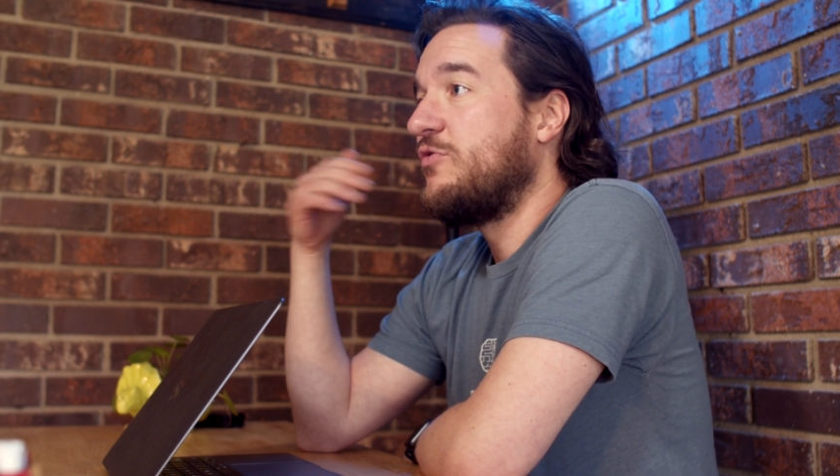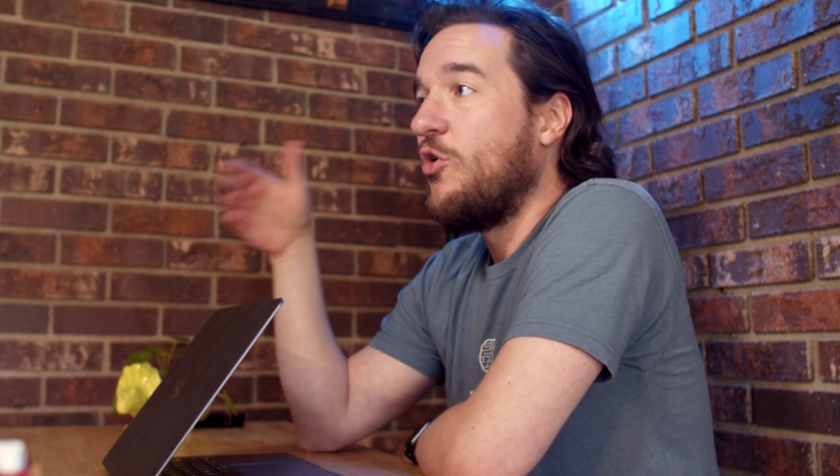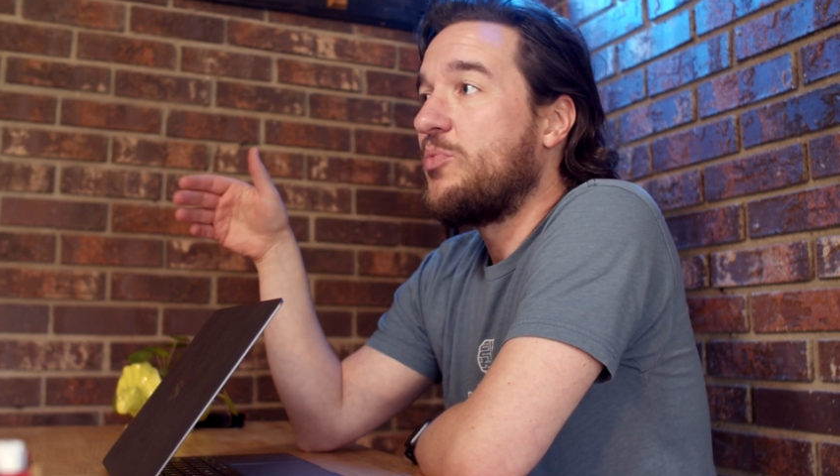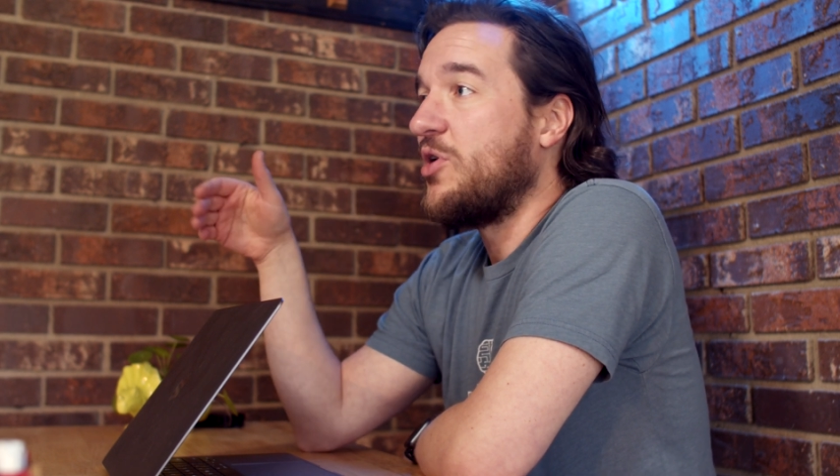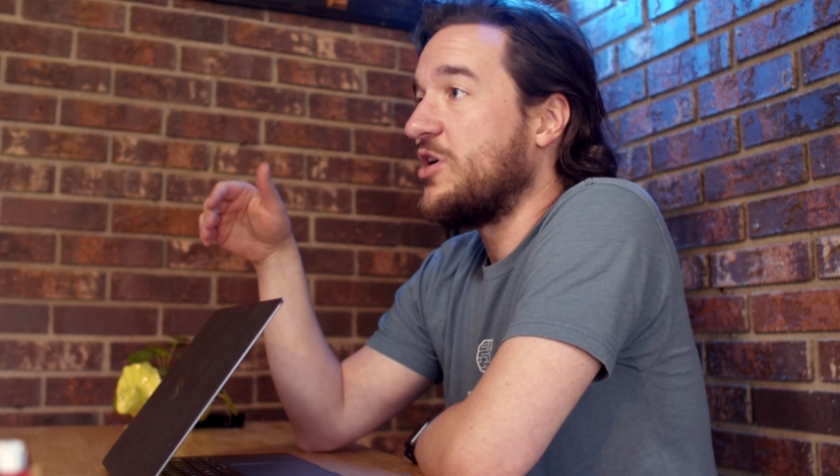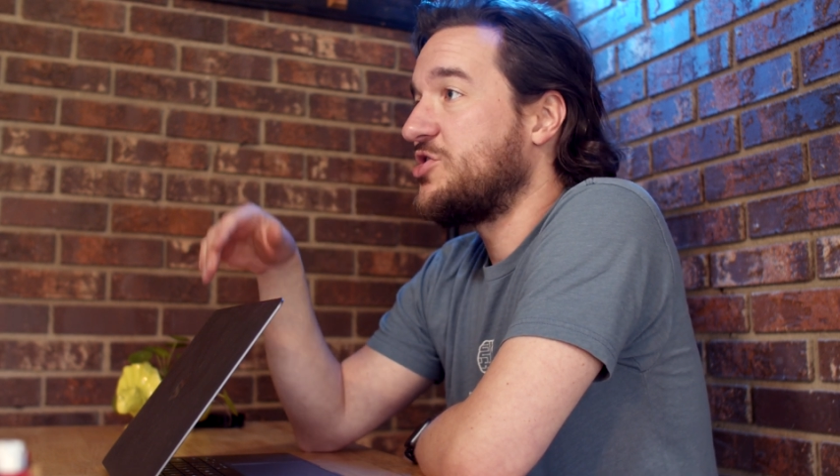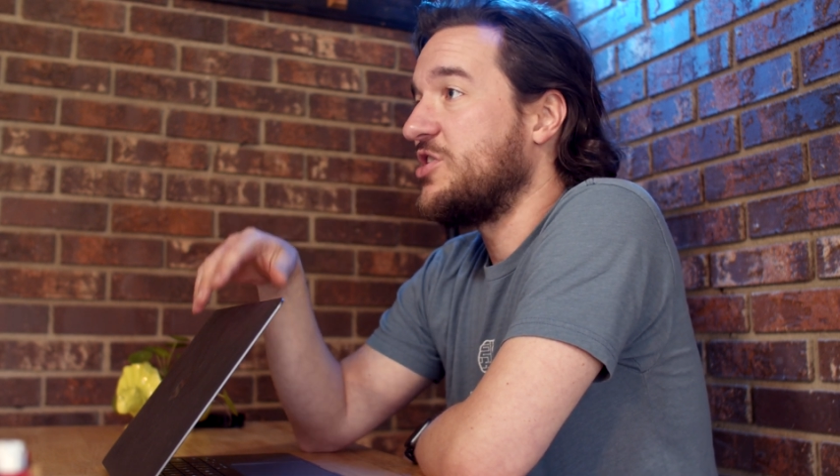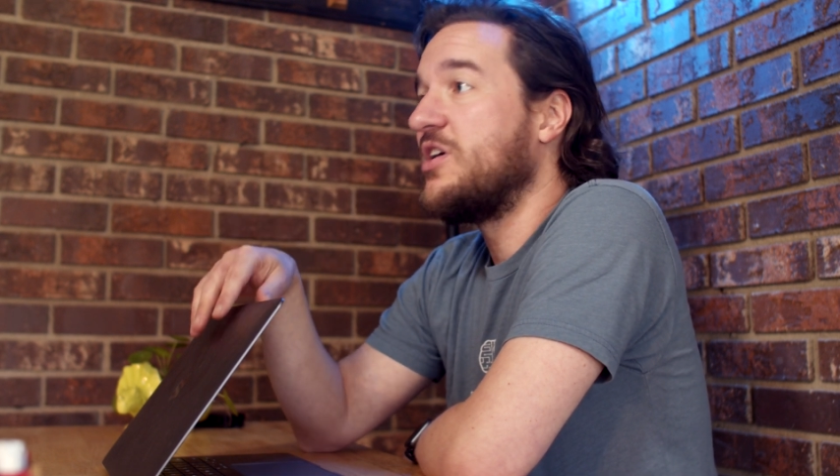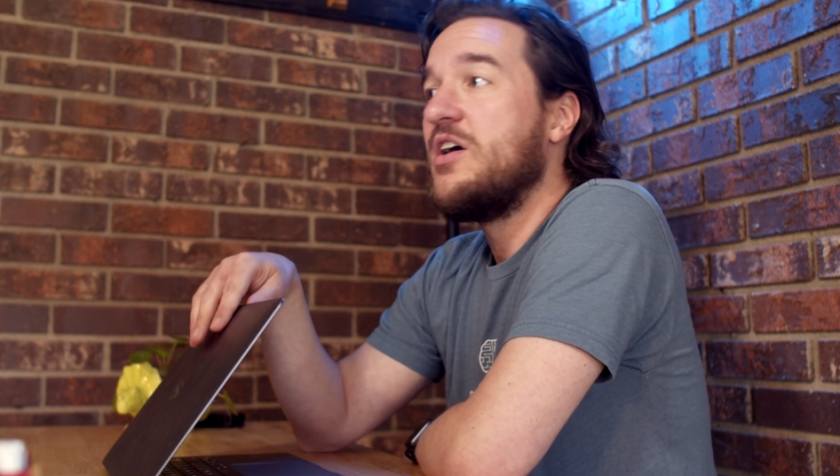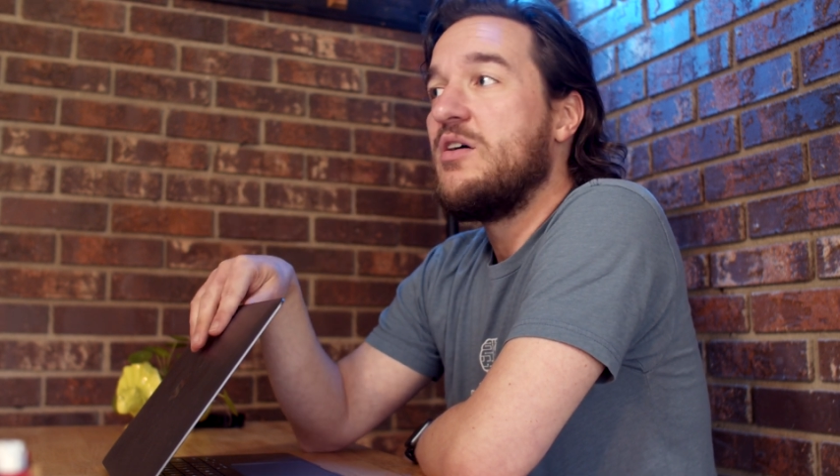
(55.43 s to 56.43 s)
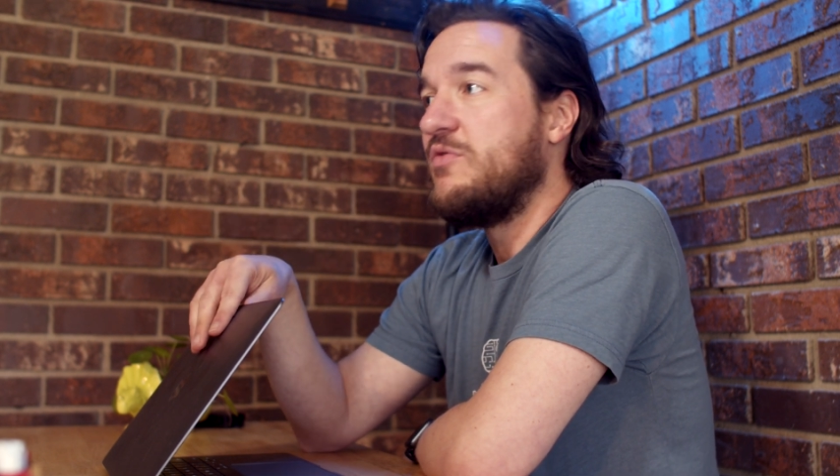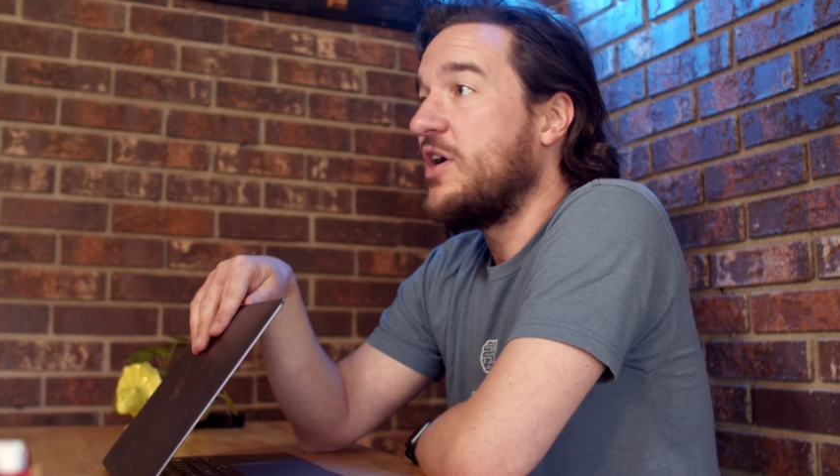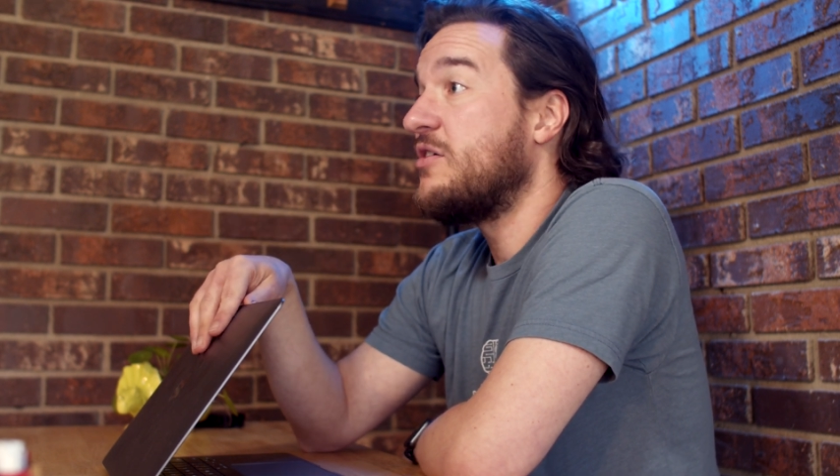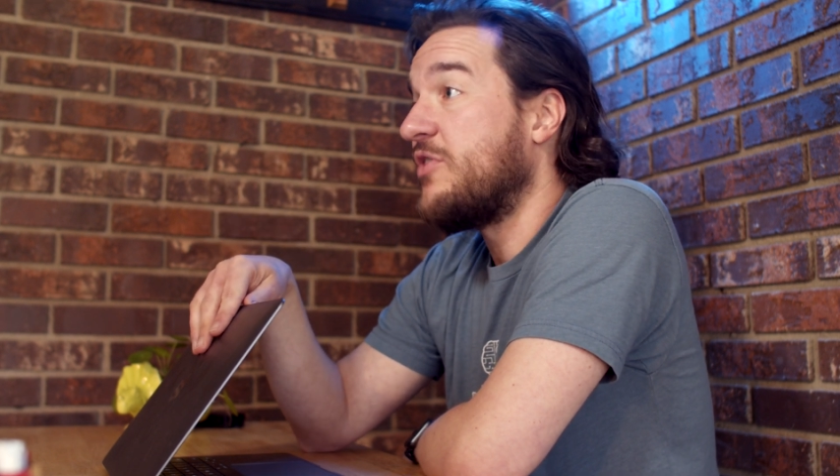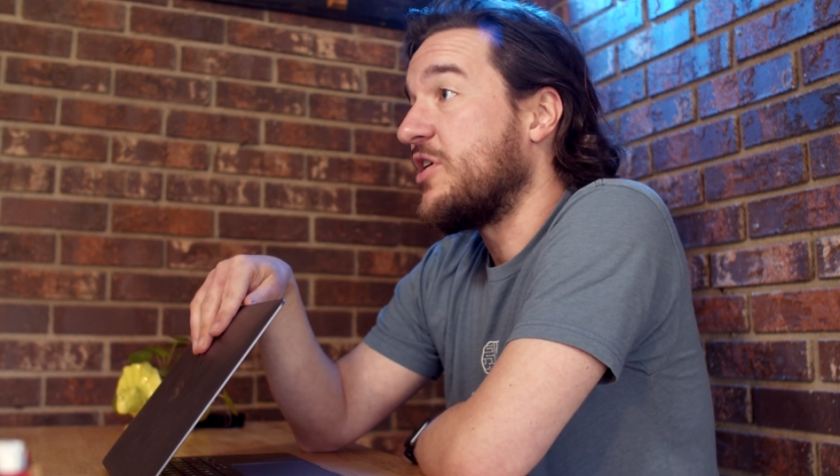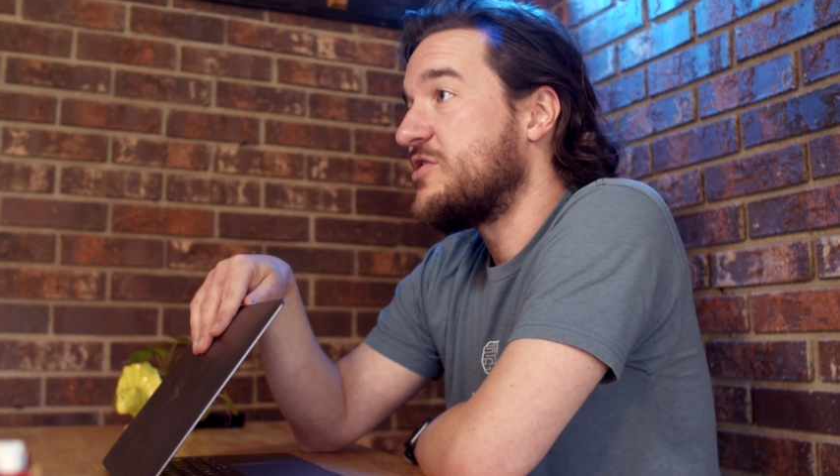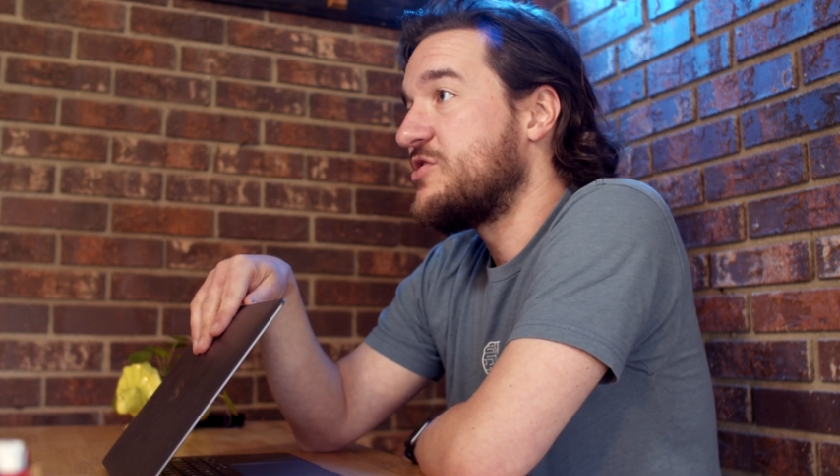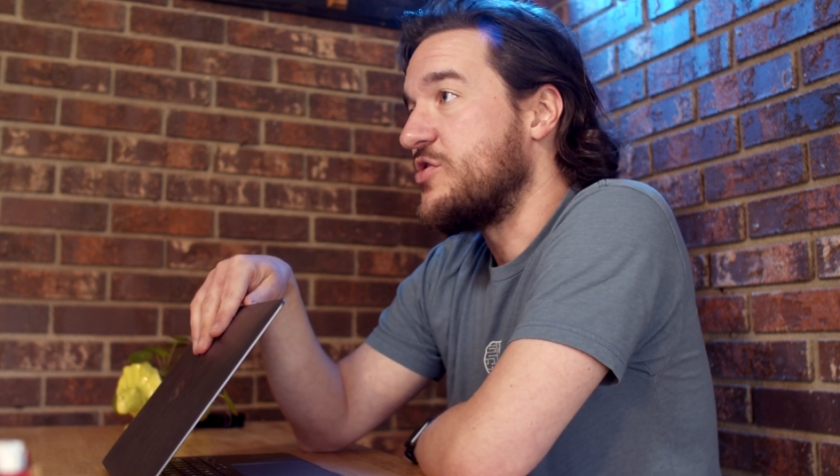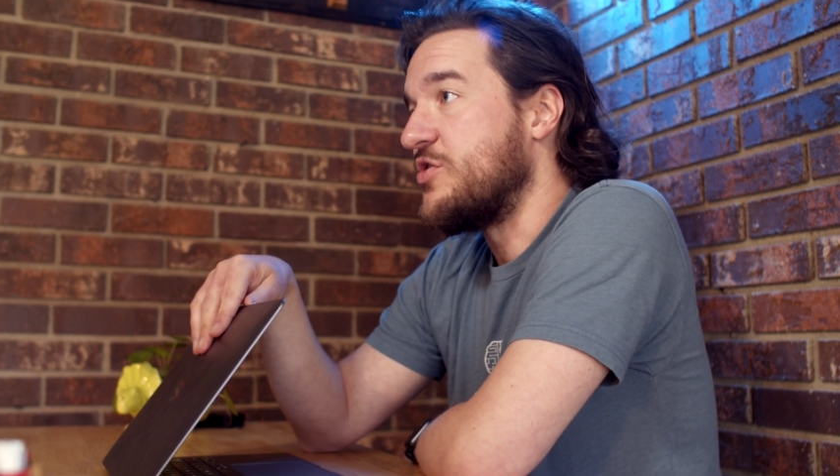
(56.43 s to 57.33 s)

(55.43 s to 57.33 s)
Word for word: production very, very soon.